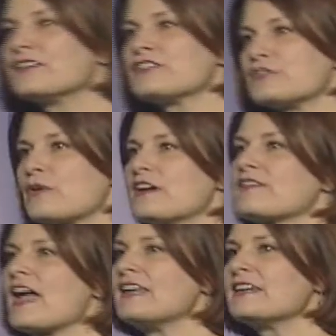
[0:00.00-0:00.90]
the story of
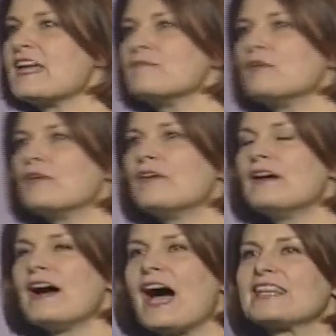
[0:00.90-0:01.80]
Cain and Abel,
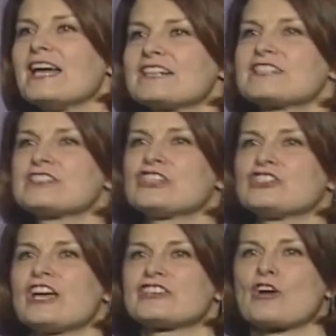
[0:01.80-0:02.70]
I'd like to
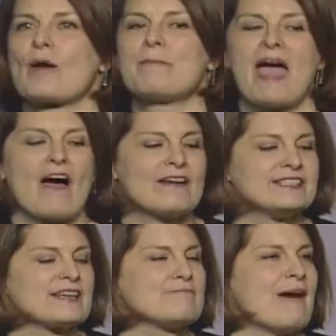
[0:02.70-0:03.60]
suggest are
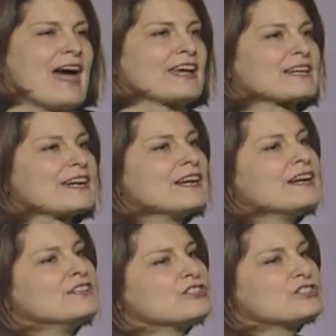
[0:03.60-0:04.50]
paradigmatic
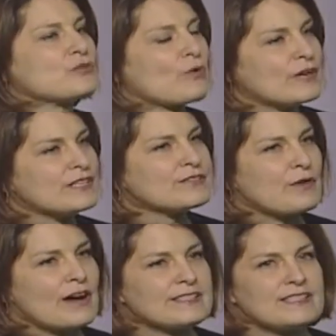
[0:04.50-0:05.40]
stories
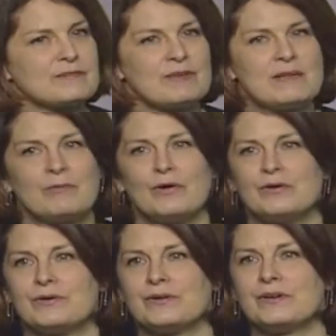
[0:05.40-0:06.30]
for us as a people.
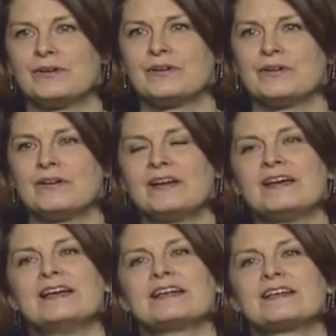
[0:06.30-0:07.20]

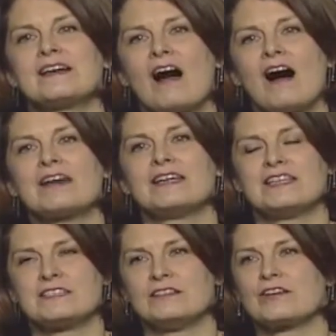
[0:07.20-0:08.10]
God
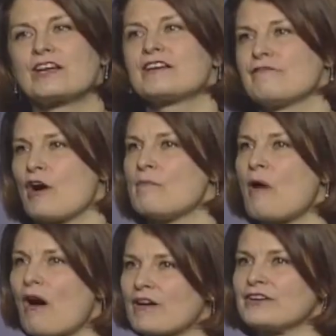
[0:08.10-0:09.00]
is looking for a
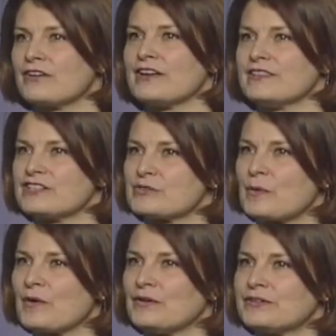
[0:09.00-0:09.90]
partner in this
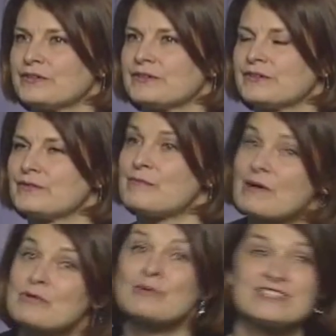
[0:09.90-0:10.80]
world.
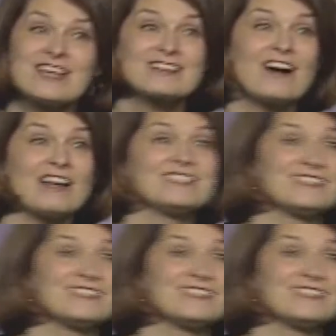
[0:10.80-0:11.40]
Remember we said God